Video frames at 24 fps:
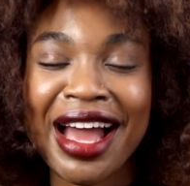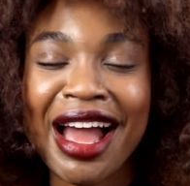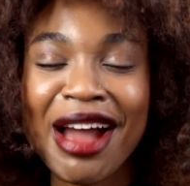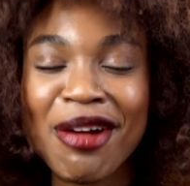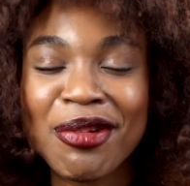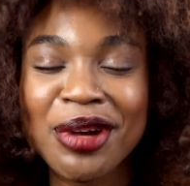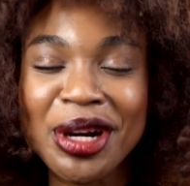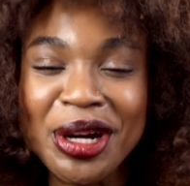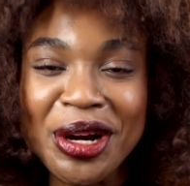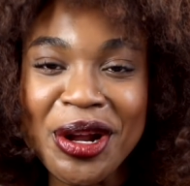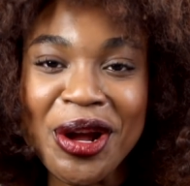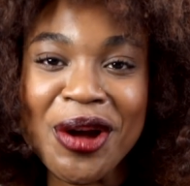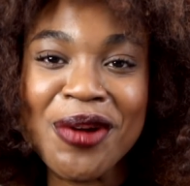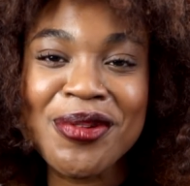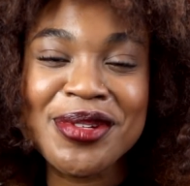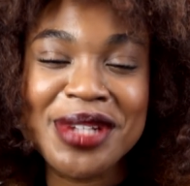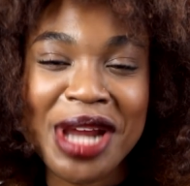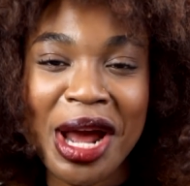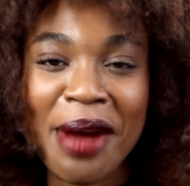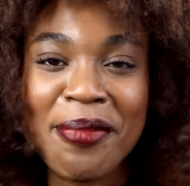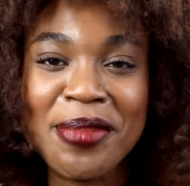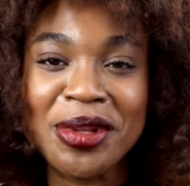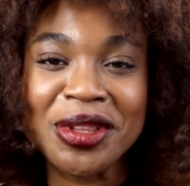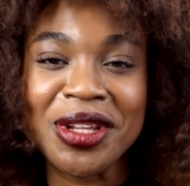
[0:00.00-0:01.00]
I want to know
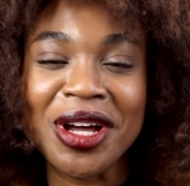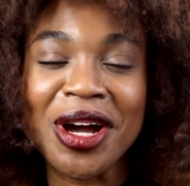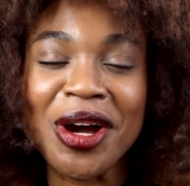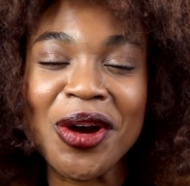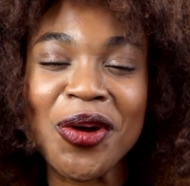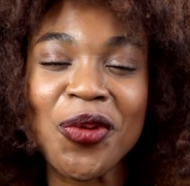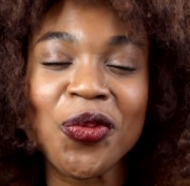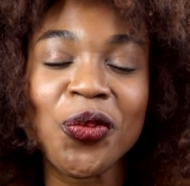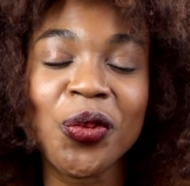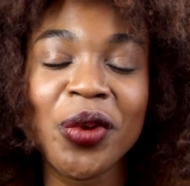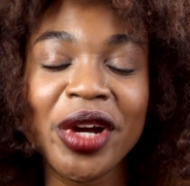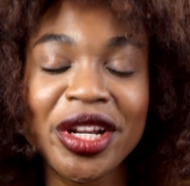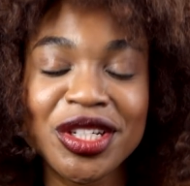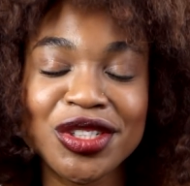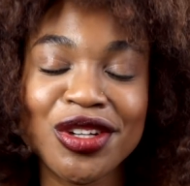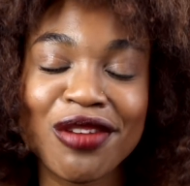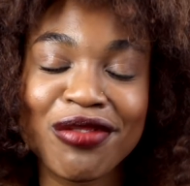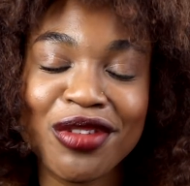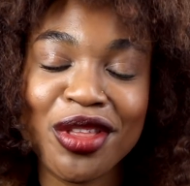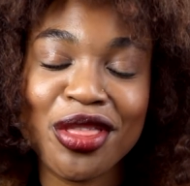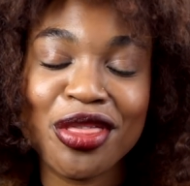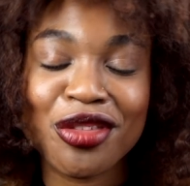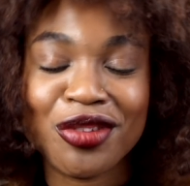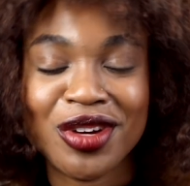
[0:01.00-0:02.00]
down below which of
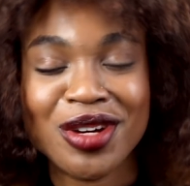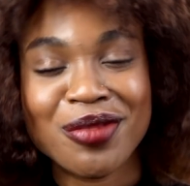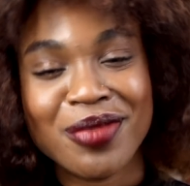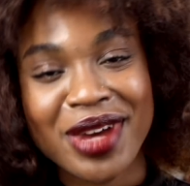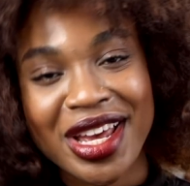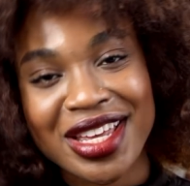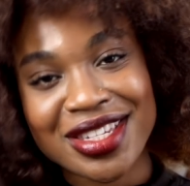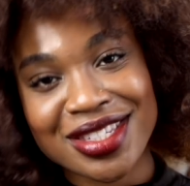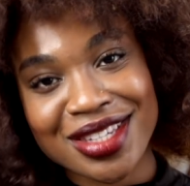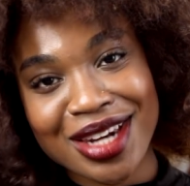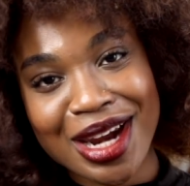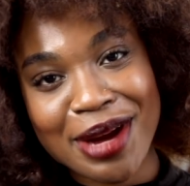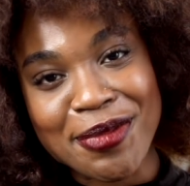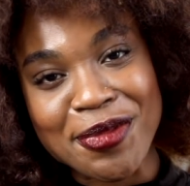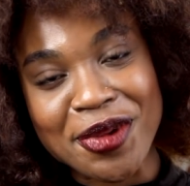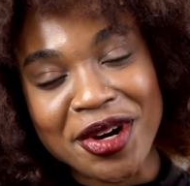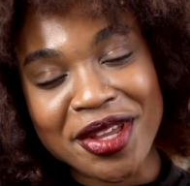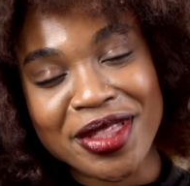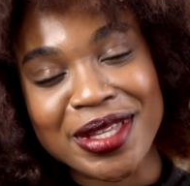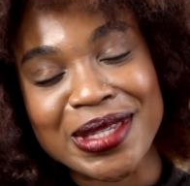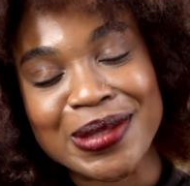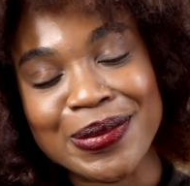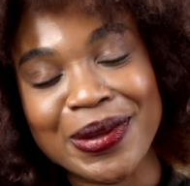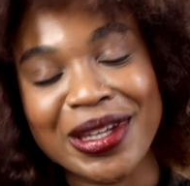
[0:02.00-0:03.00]
the 3 ways that I wore
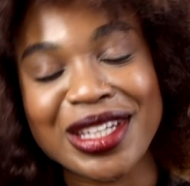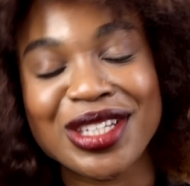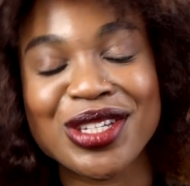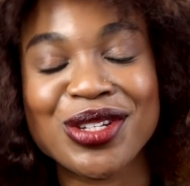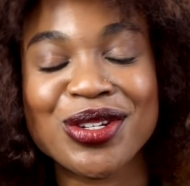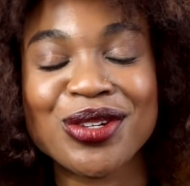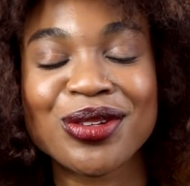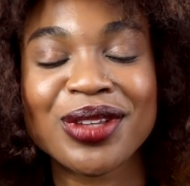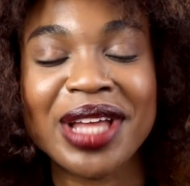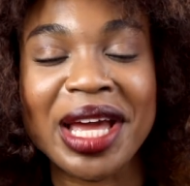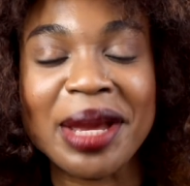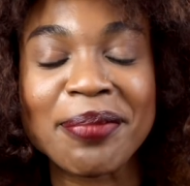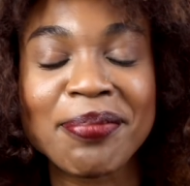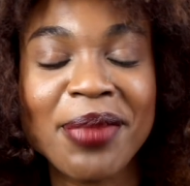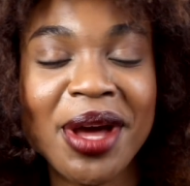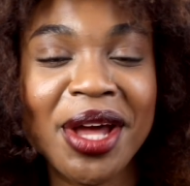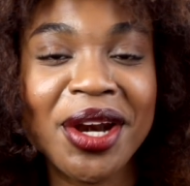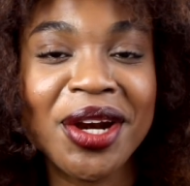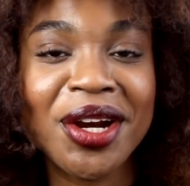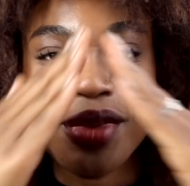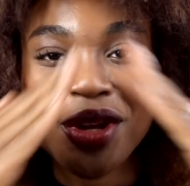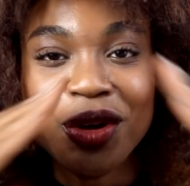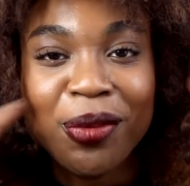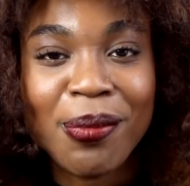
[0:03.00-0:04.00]
this wig did you like
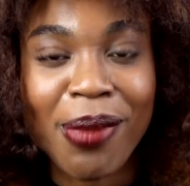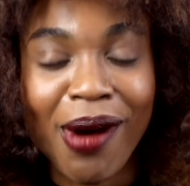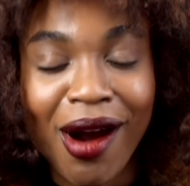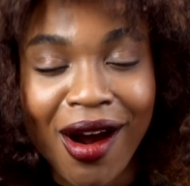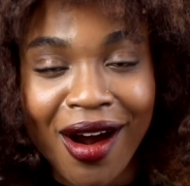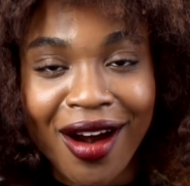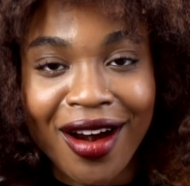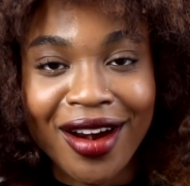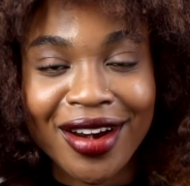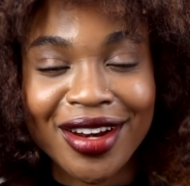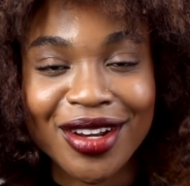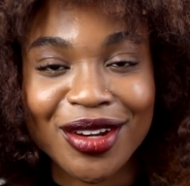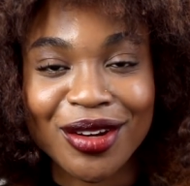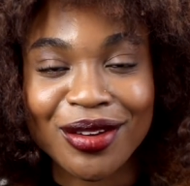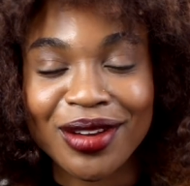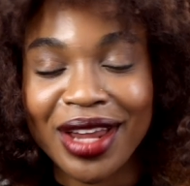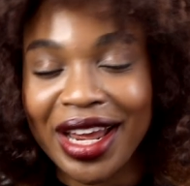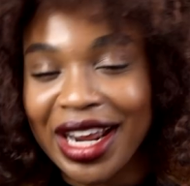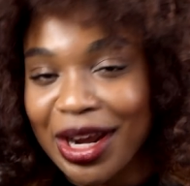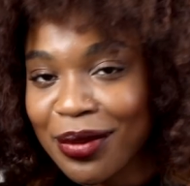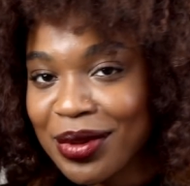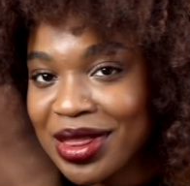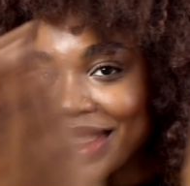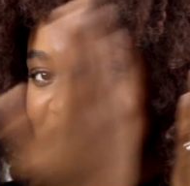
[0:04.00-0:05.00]
better? Middle part, did you
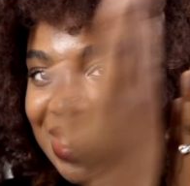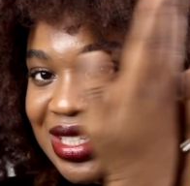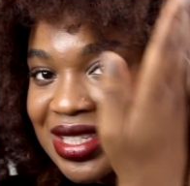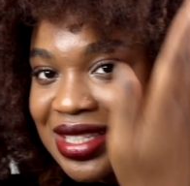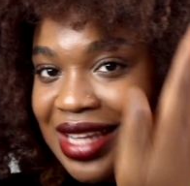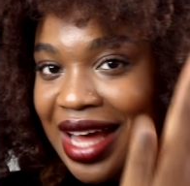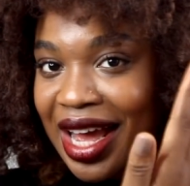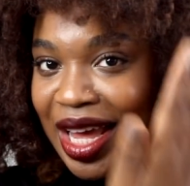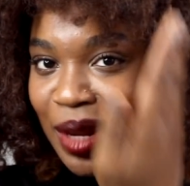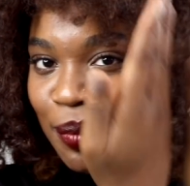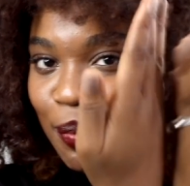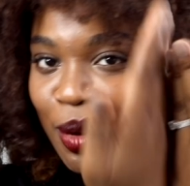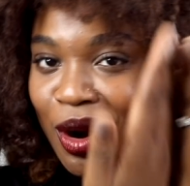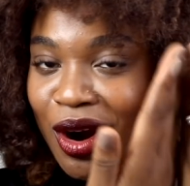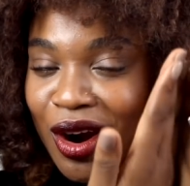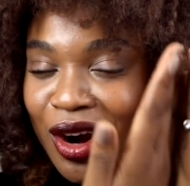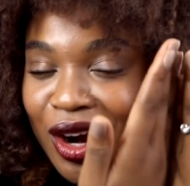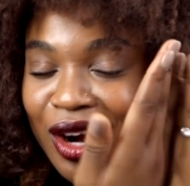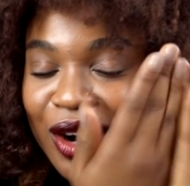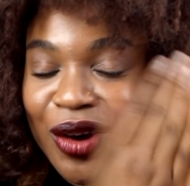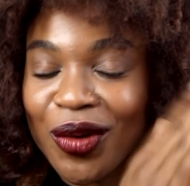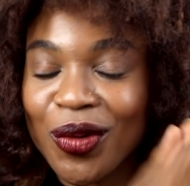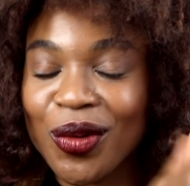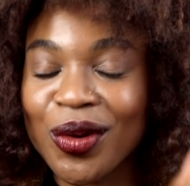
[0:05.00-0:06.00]
like it with the side
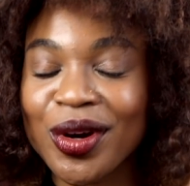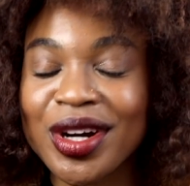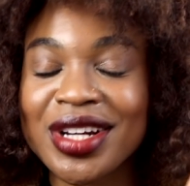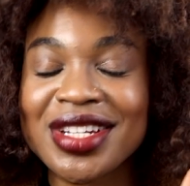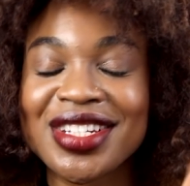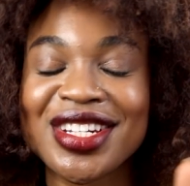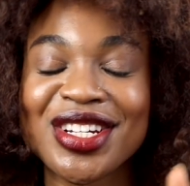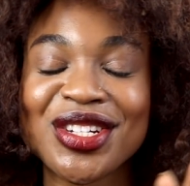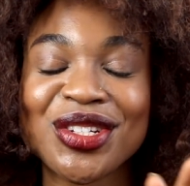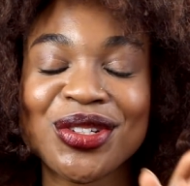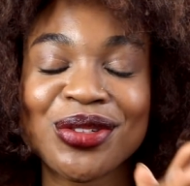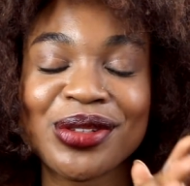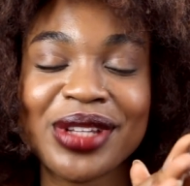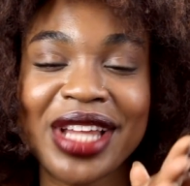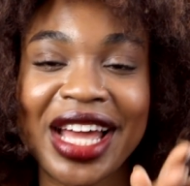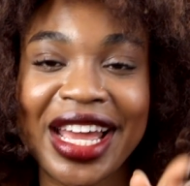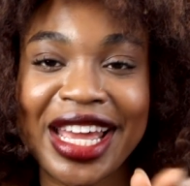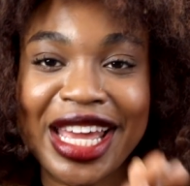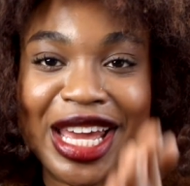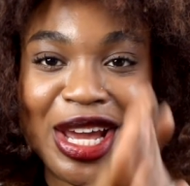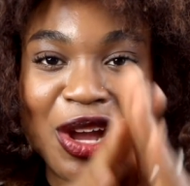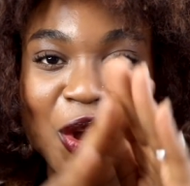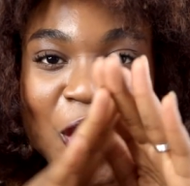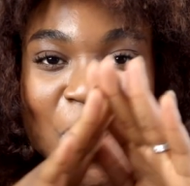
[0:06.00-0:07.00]
part, or did you
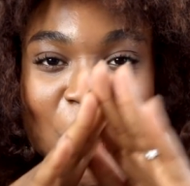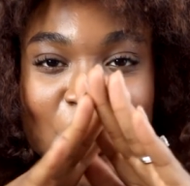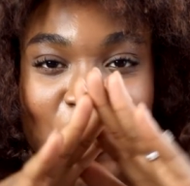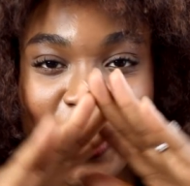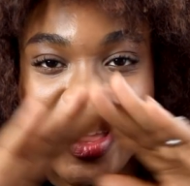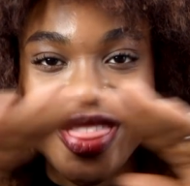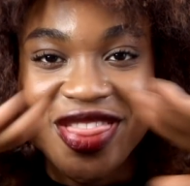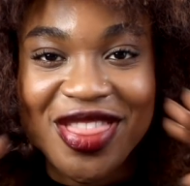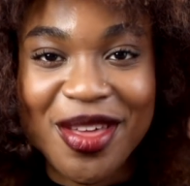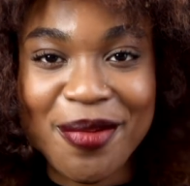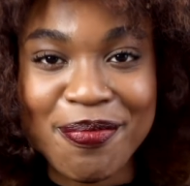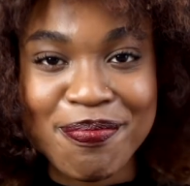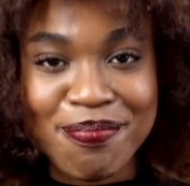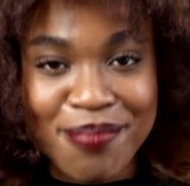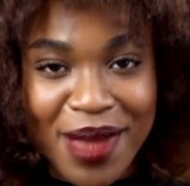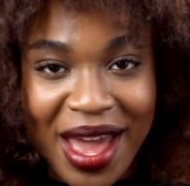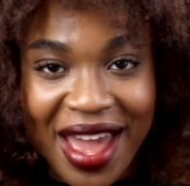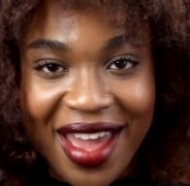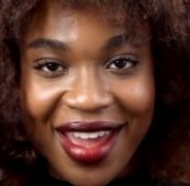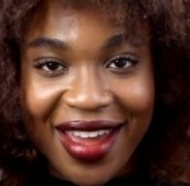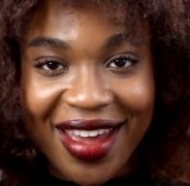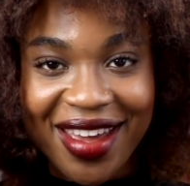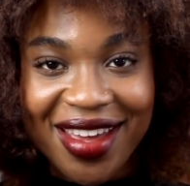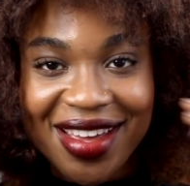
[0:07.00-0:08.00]
like it with the
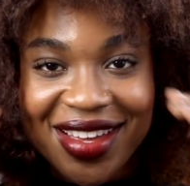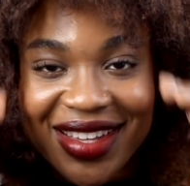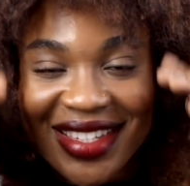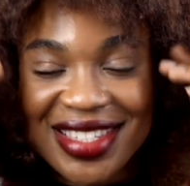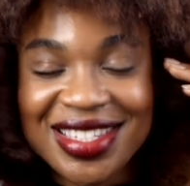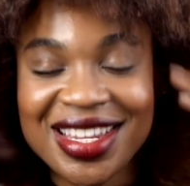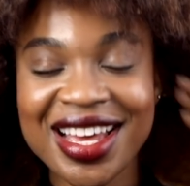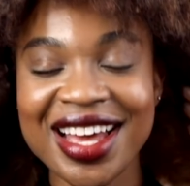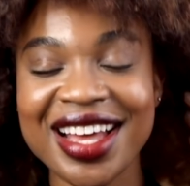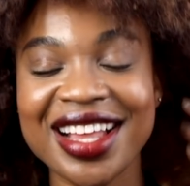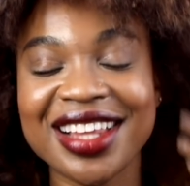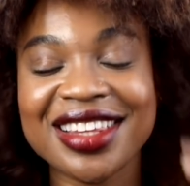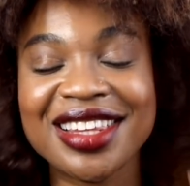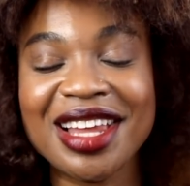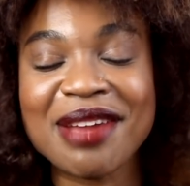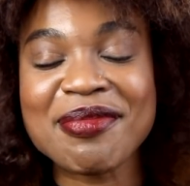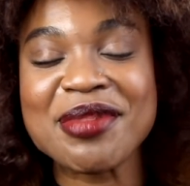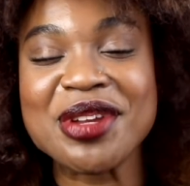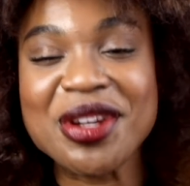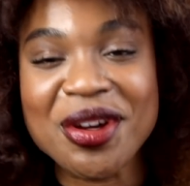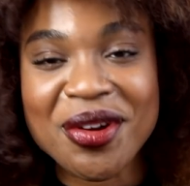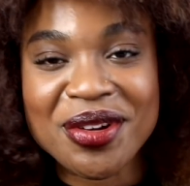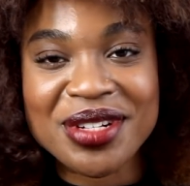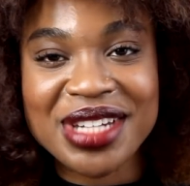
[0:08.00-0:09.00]
bangs? Let
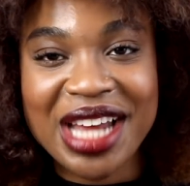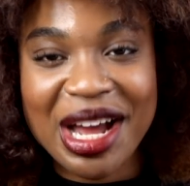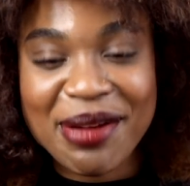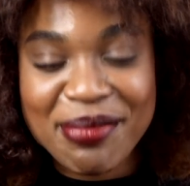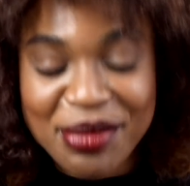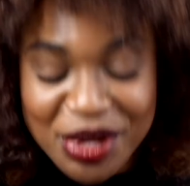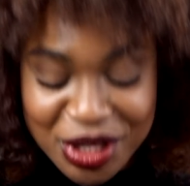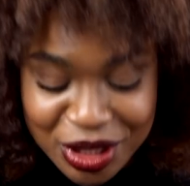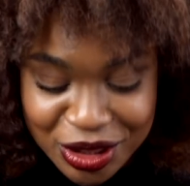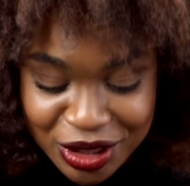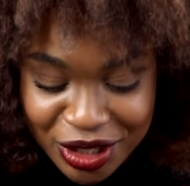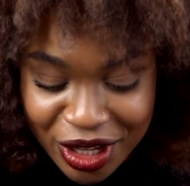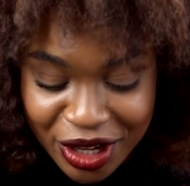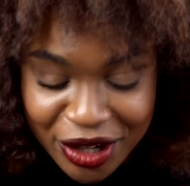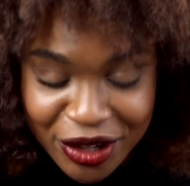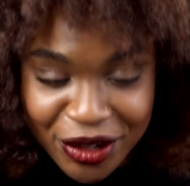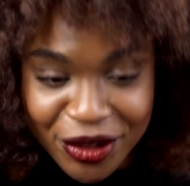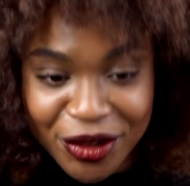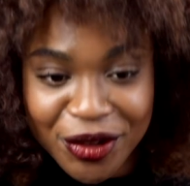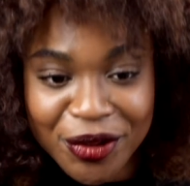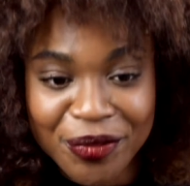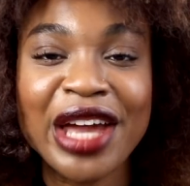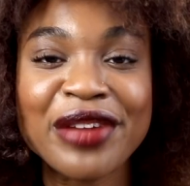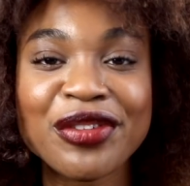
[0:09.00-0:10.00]
me know down below.